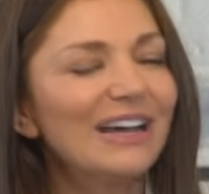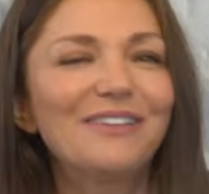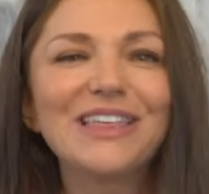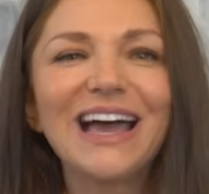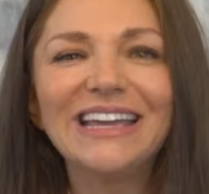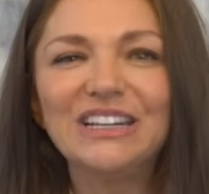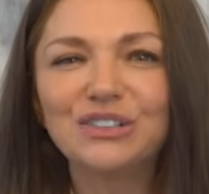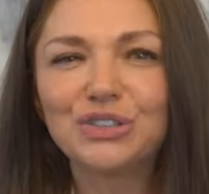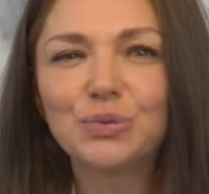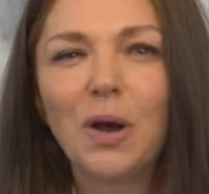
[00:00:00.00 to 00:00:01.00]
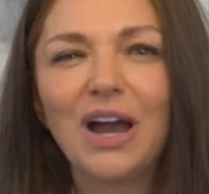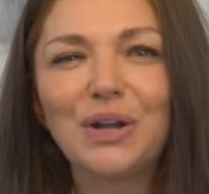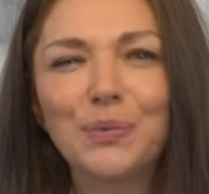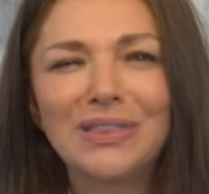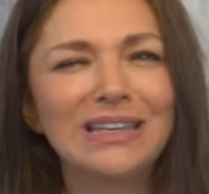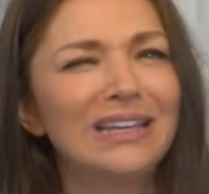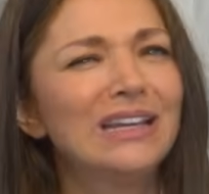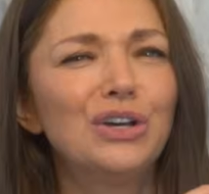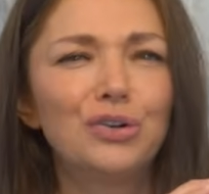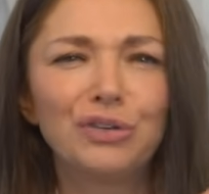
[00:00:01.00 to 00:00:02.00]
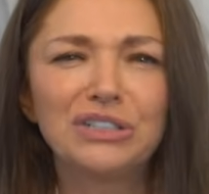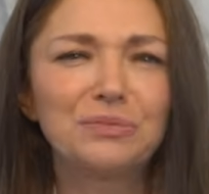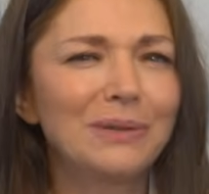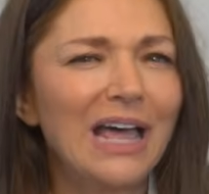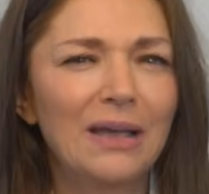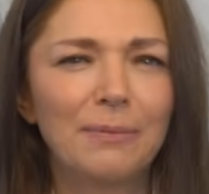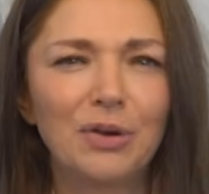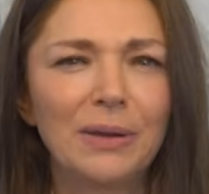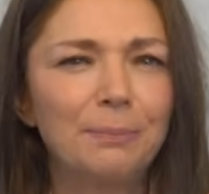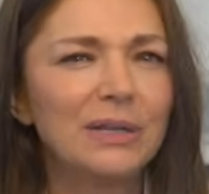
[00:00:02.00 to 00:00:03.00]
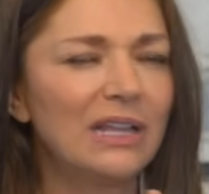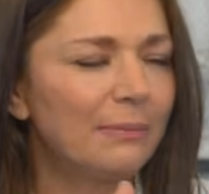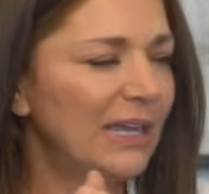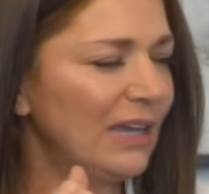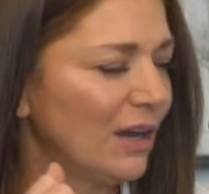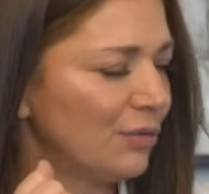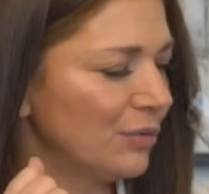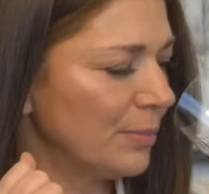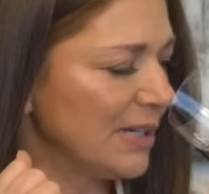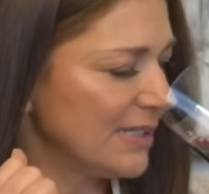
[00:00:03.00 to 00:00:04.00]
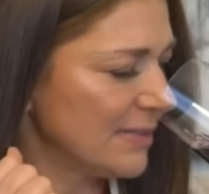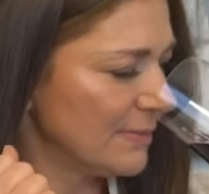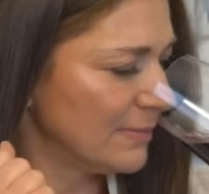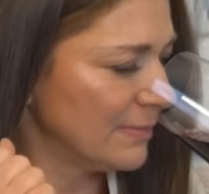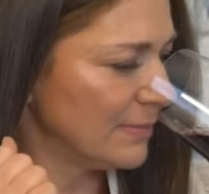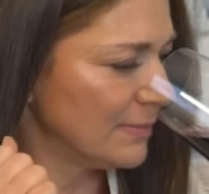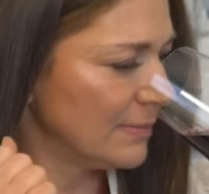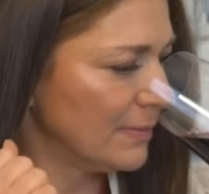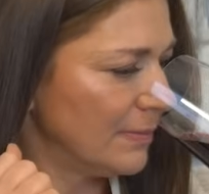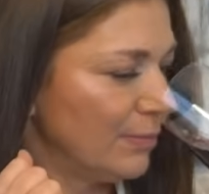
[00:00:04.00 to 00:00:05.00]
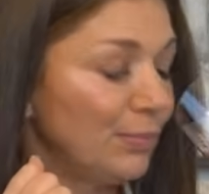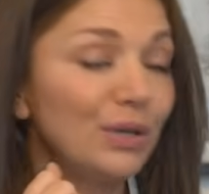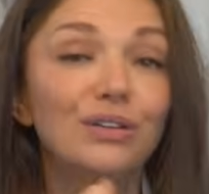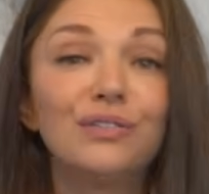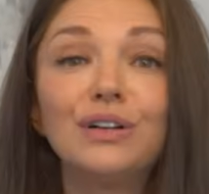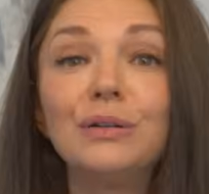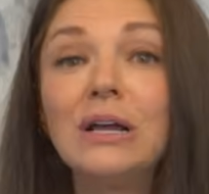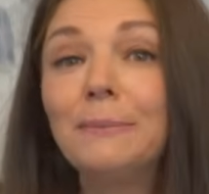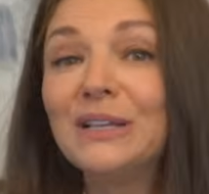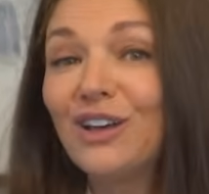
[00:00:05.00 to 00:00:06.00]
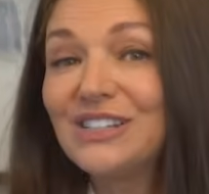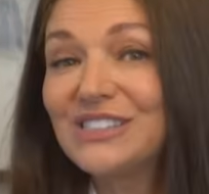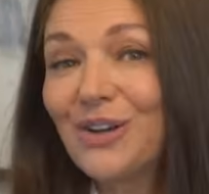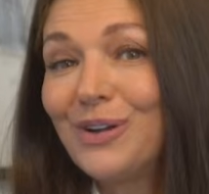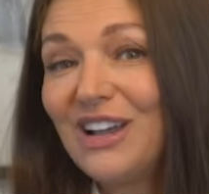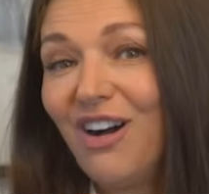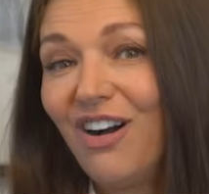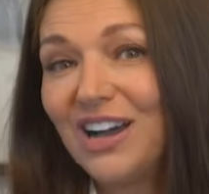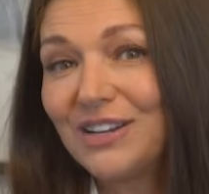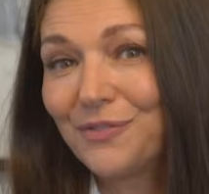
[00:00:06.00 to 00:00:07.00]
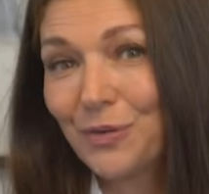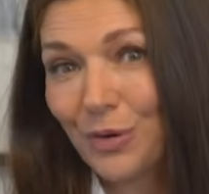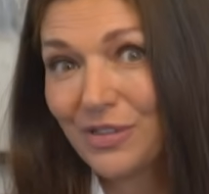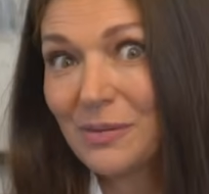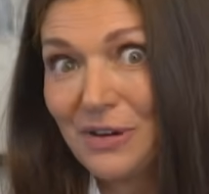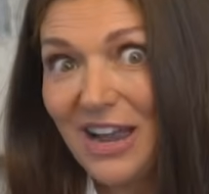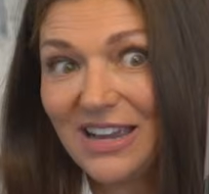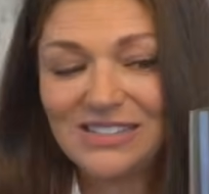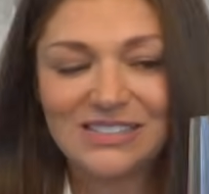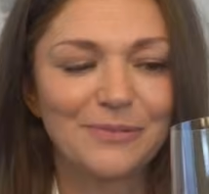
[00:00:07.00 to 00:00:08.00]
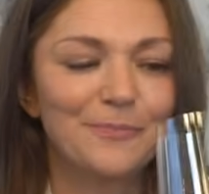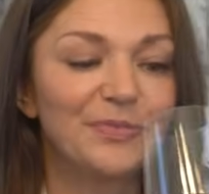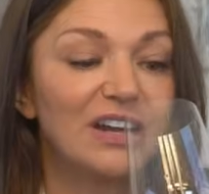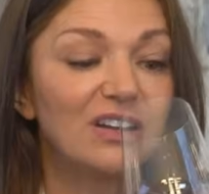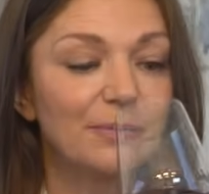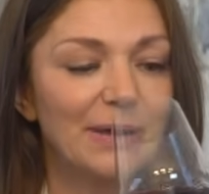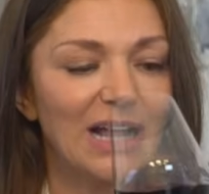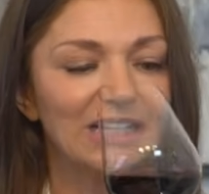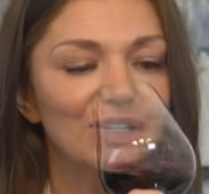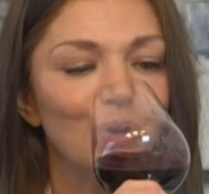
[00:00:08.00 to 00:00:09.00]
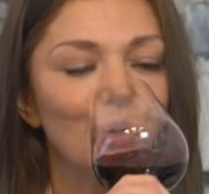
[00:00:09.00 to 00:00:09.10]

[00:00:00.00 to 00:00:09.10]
of that intertwined with the rich blackberry plummy aromas. Beautiful, but lots going on for the price. And on the palate,